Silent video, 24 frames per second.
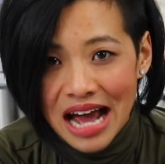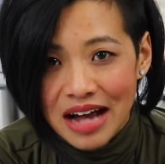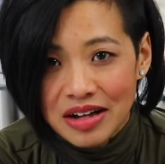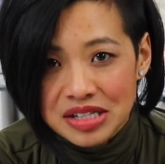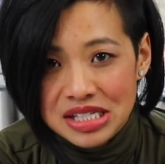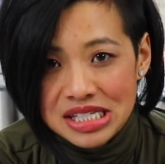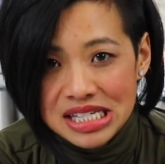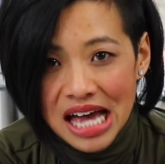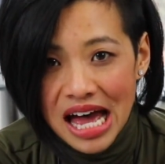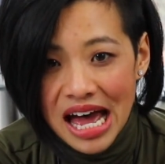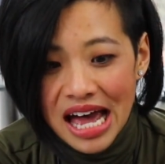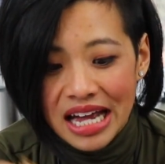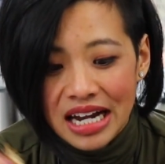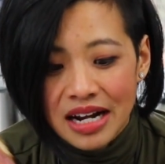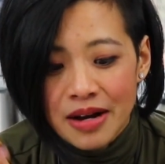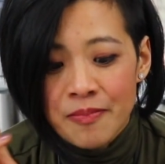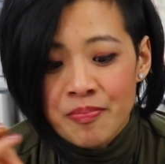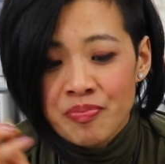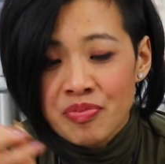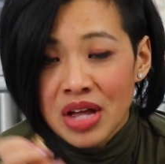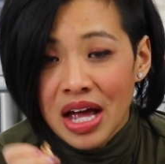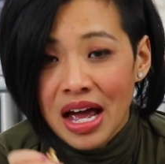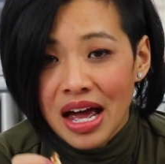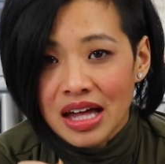outside
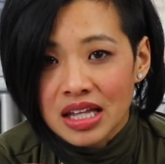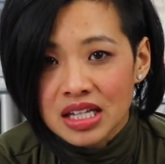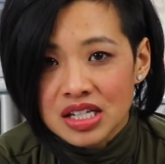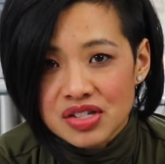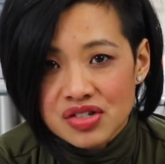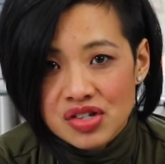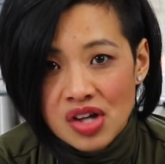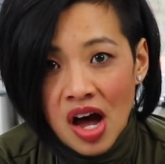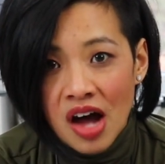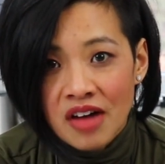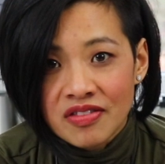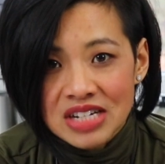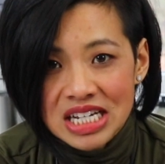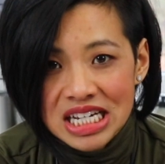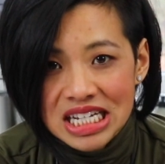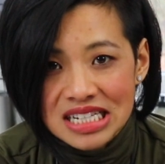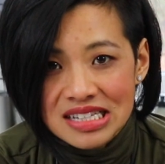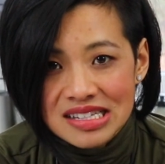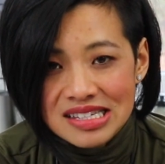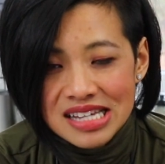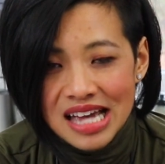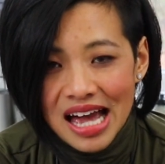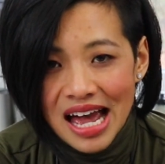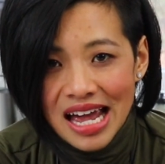and the soft
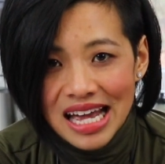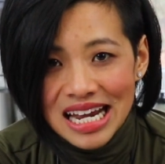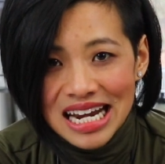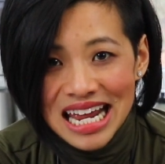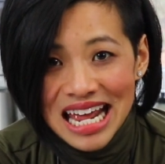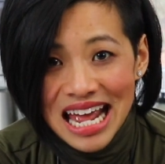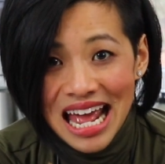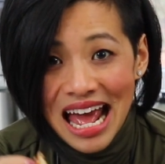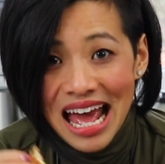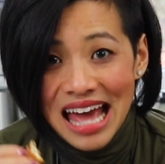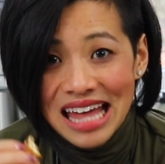inside.